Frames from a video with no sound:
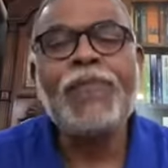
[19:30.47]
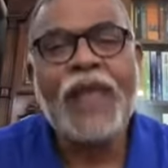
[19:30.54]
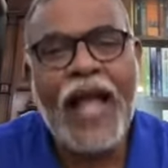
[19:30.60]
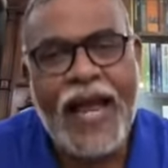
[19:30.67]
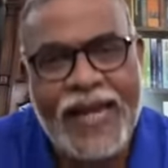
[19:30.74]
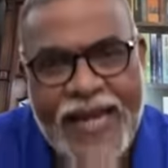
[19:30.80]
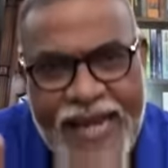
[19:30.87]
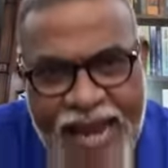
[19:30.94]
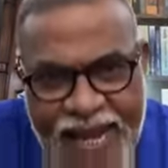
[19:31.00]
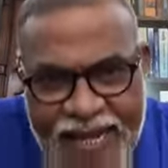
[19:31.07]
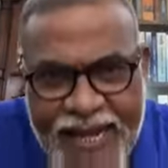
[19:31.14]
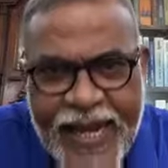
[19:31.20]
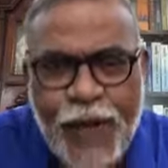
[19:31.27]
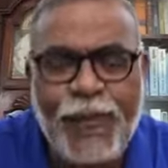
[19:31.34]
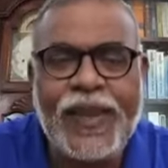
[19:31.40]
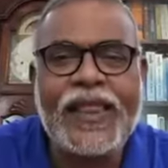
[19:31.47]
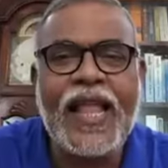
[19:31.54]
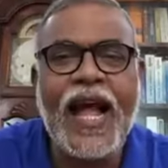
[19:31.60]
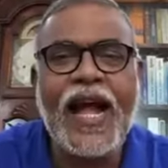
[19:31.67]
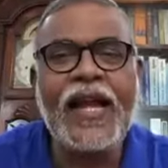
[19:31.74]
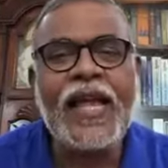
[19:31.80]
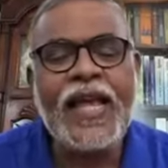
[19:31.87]
And he agreed with
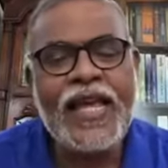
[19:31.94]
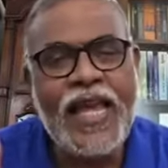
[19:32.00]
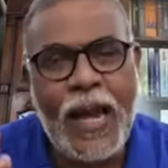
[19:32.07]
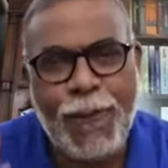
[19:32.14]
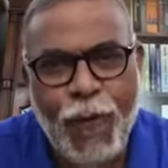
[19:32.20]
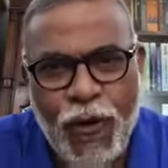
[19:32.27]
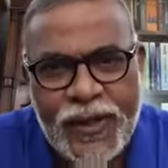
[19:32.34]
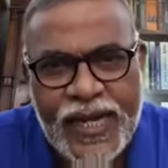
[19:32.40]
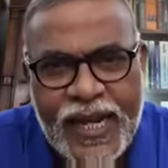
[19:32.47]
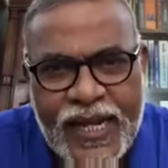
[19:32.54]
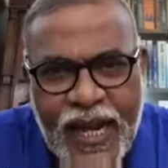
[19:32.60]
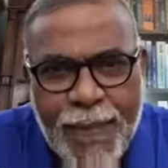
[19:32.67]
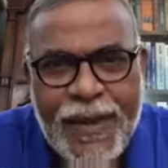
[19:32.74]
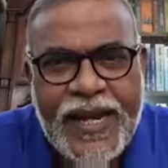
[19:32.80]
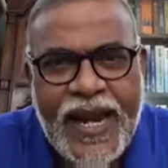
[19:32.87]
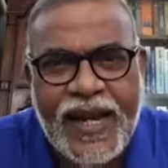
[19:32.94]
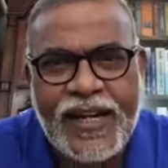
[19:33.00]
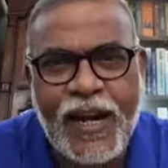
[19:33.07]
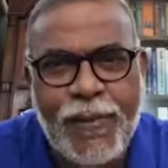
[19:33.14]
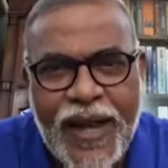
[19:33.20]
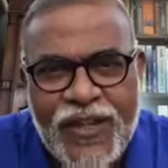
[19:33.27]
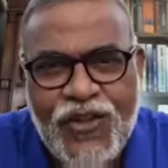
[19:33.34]
that. He appointed a committee under
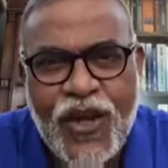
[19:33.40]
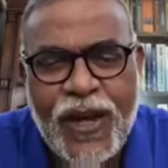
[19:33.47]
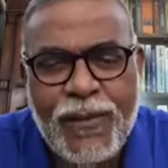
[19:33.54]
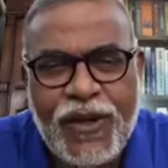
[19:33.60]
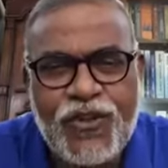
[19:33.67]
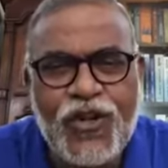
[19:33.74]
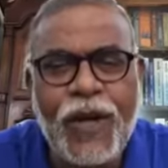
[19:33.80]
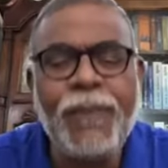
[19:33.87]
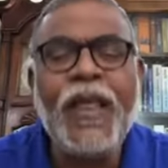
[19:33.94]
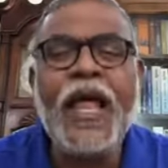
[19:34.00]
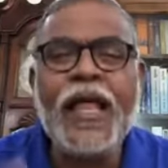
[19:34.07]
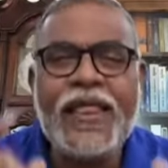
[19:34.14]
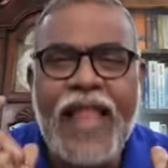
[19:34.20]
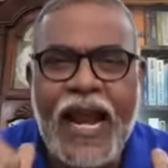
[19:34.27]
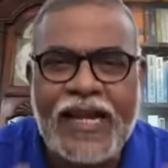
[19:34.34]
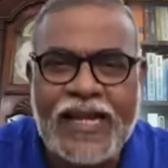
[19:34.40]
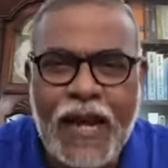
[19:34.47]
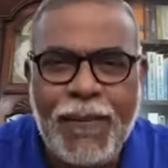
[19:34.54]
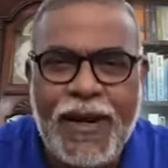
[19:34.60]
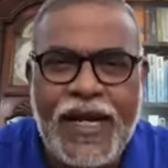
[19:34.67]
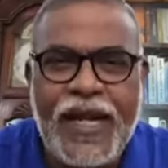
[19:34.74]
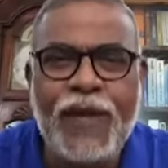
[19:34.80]
my chairmanship. That
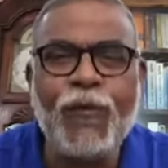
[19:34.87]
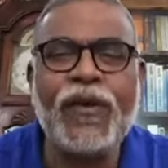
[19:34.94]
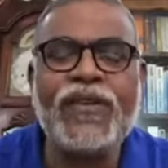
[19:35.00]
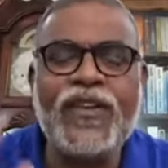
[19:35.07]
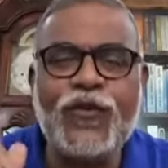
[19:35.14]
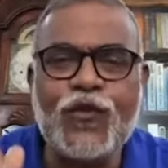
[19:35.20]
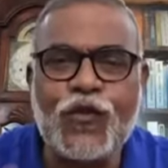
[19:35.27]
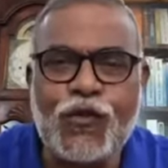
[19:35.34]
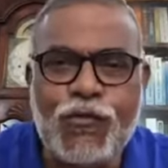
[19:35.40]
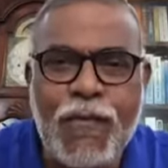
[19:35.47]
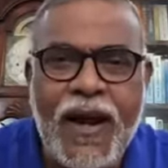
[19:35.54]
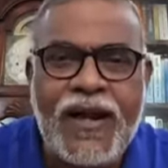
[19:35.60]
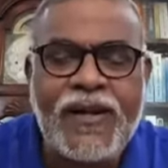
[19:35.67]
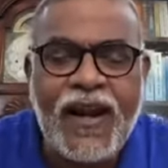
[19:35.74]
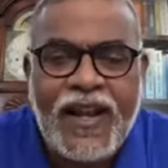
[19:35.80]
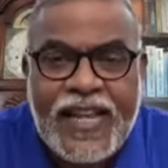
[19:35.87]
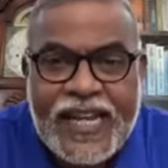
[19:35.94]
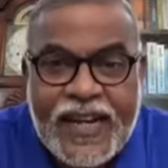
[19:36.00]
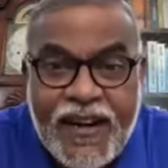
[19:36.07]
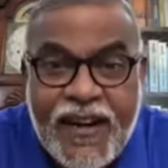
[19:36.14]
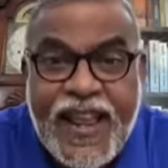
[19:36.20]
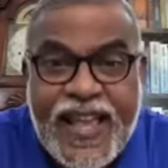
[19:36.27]
committee was instrumental
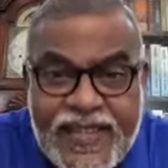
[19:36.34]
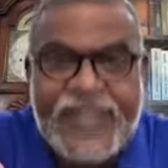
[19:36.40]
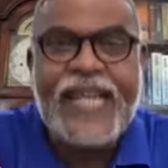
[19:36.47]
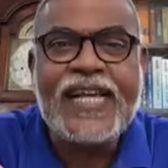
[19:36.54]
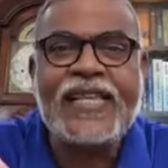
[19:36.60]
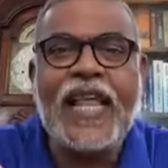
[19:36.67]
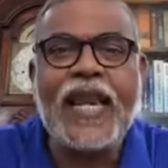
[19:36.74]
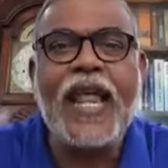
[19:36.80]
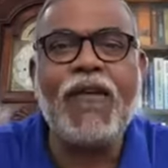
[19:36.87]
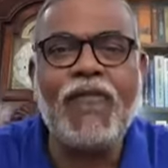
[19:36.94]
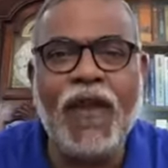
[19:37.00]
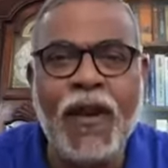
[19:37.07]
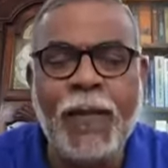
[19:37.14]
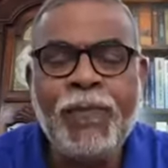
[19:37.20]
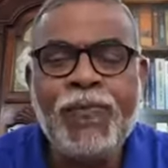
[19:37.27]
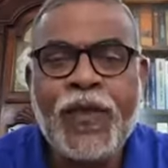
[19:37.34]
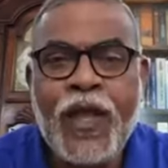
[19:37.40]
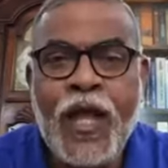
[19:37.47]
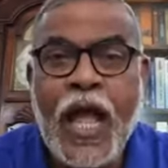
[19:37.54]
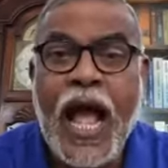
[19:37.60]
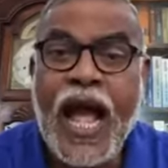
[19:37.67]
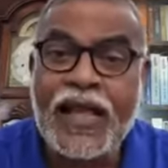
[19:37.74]
in raising the level,
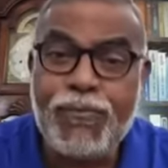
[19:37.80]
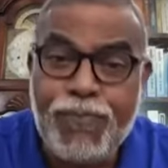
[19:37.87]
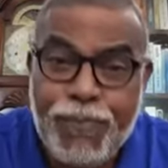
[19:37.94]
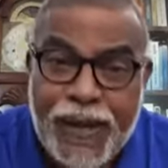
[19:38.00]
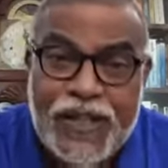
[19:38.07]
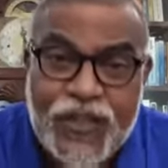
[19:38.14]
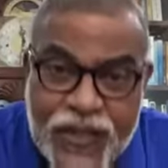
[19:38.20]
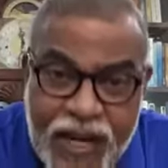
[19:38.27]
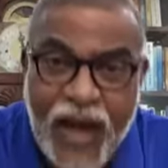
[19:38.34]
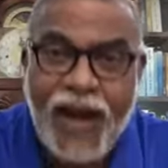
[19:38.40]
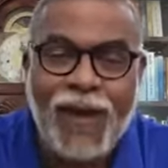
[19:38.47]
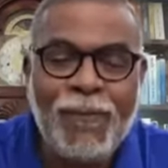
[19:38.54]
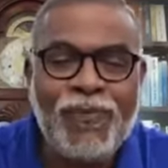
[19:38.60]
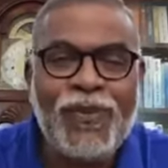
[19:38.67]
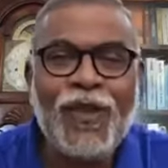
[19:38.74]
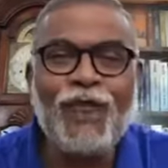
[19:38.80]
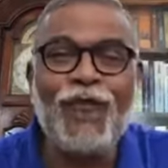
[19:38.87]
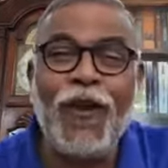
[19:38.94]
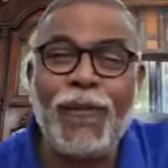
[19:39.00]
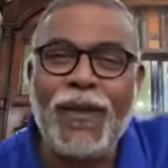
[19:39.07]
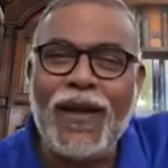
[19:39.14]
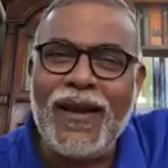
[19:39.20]
and, but still
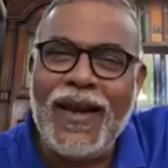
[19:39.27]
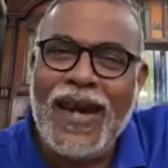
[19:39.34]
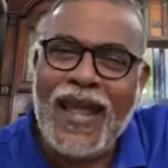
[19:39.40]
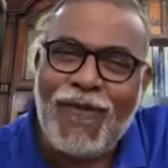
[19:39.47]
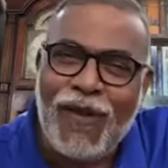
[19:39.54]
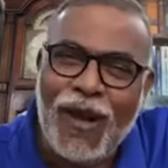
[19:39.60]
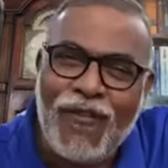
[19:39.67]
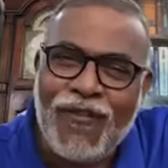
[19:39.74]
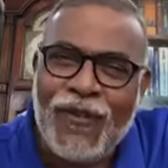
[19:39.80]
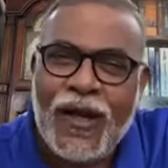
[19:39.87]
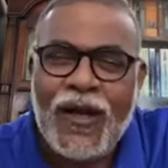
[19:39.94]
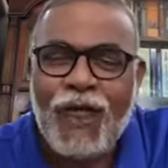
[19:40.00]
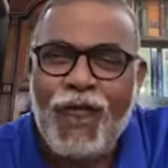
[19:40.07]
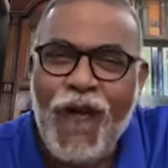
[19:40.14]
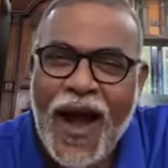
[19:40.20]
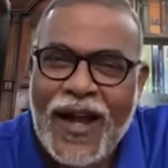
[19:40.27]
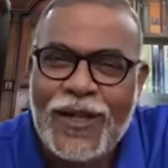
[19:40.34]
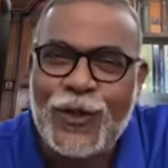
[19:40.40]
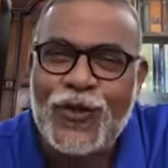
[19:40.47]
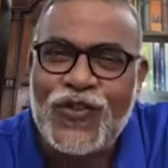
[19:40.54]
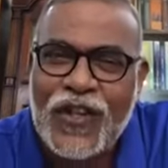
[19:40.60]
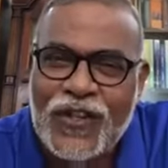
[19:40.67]
from a level of 5
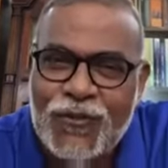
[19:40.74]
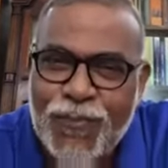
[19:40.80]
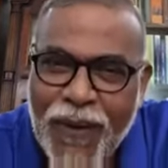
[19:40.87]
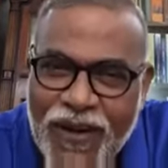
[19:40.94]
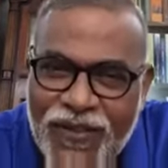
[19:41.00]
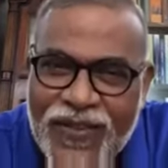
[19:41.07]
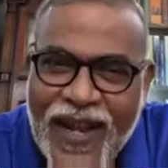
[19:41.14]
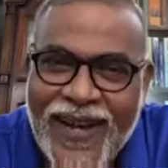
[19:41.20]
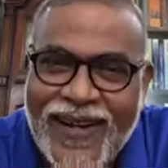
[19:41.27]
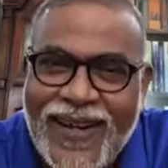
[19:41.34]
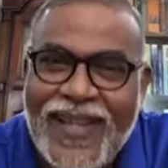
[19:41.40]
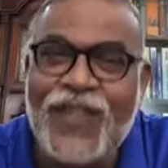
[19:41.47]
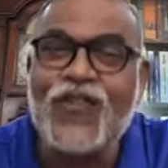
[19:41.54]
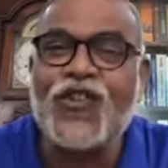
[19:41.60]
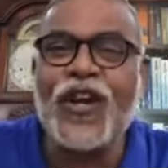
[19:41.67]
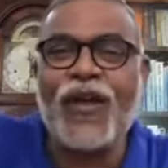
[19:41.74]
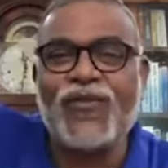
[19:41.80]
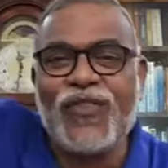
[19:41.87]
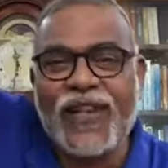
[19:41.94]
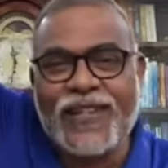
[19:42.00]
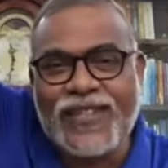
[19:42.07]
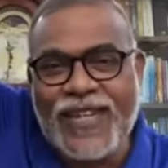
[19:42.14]
to 6% instead of
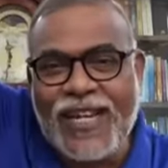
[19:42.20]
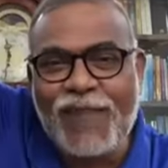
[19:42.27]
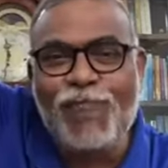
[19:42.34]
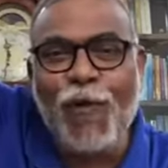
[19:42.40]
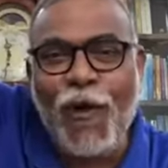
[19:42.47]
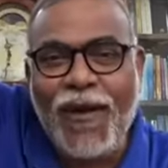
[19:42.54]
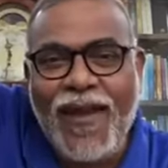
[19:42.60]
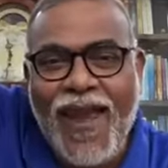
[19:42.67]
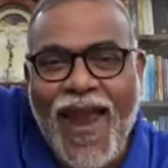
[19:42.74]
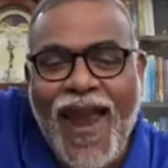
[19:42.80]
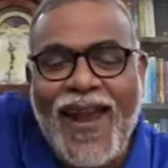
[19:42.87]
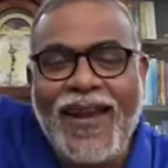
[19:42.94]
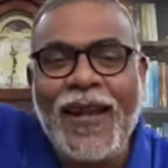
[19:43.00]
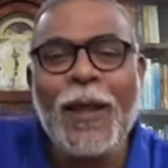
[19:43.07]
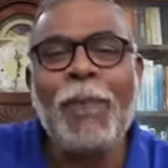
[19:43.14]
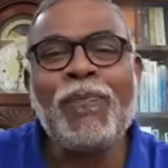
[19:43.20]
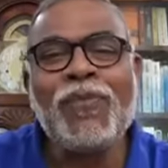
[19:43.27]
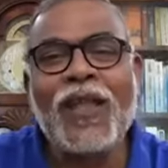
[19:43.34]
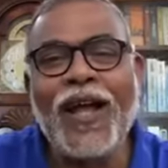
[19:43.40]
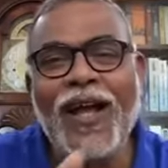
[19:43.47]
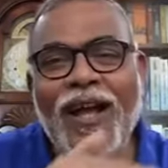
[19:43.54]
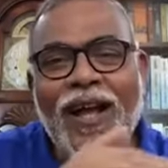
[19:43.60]
16.8,
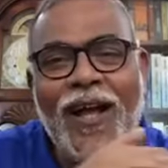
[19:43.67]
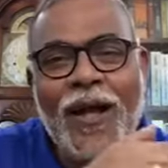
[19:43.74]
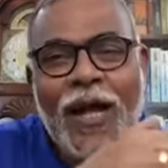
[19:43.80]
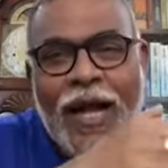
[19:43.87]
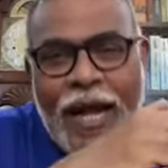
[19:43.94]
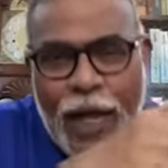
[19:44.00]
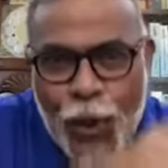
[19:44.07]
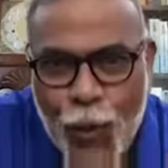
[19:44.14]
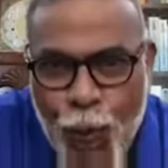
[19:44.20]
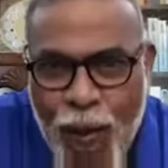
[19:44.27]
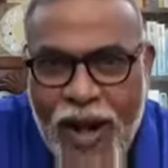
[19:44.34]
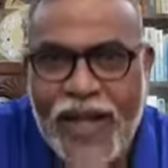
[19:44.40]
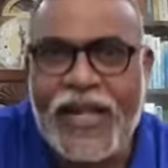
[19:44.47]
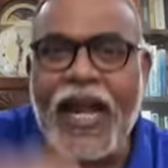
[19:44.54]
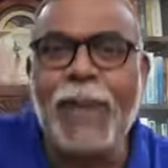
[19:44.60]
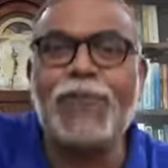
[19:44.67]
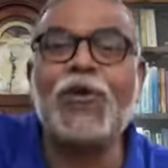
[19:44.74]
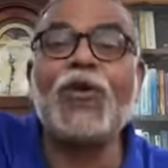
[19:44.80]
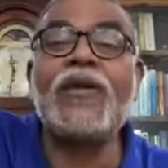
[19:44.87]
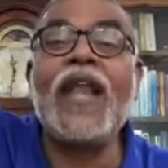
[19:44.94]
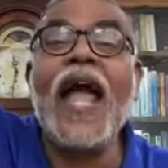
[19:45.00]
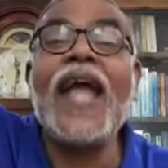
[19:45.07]
uh, it went up to
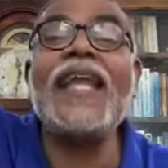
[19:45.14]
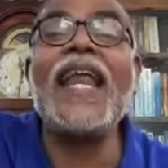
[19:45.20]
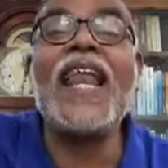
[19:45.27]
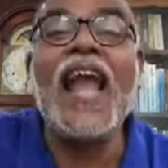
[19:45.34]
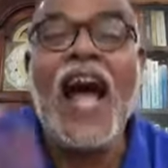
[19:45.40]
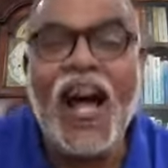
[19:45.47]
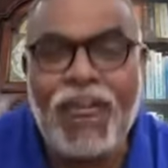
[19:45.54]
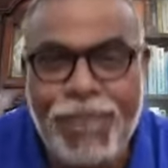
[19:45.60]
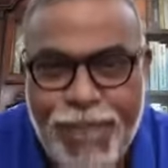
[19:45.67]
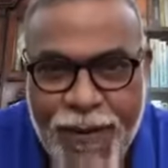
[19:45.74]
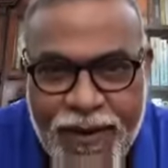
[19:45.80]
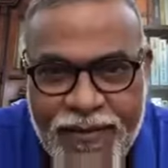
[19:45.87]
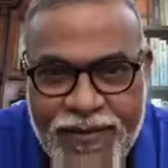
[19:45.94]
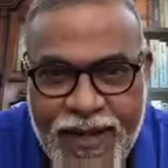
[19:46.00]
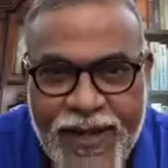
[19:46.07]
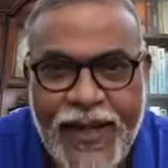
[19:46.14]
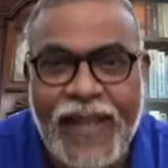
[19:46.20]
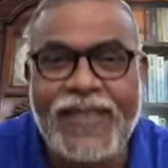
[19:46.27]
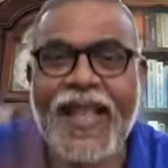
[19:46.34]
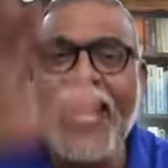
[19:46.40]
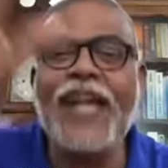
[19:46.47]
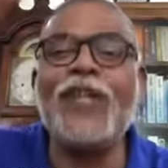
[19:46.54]
9.5% and
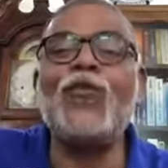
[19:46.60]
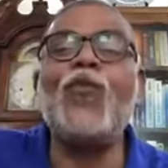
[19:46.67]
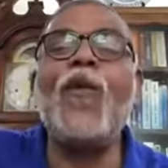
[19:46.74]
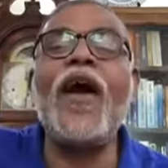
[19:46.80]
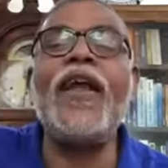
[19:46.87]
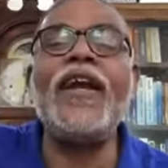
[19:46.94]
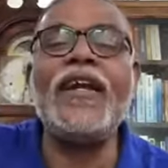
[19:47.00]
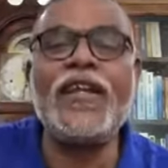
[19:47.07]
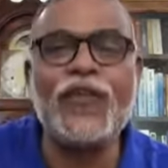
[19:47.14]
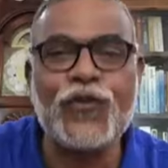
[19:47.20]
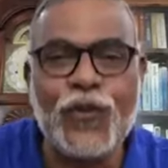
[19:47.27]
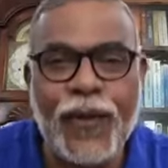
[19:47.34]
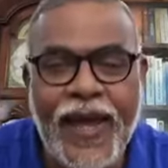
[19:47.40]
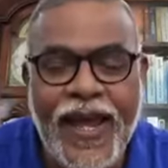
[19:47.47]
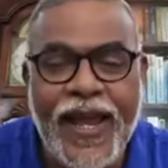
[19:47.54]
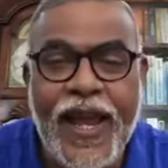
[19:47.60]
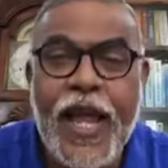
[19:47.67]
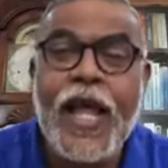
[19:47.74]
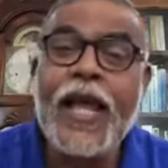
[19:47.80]
that is where it is today.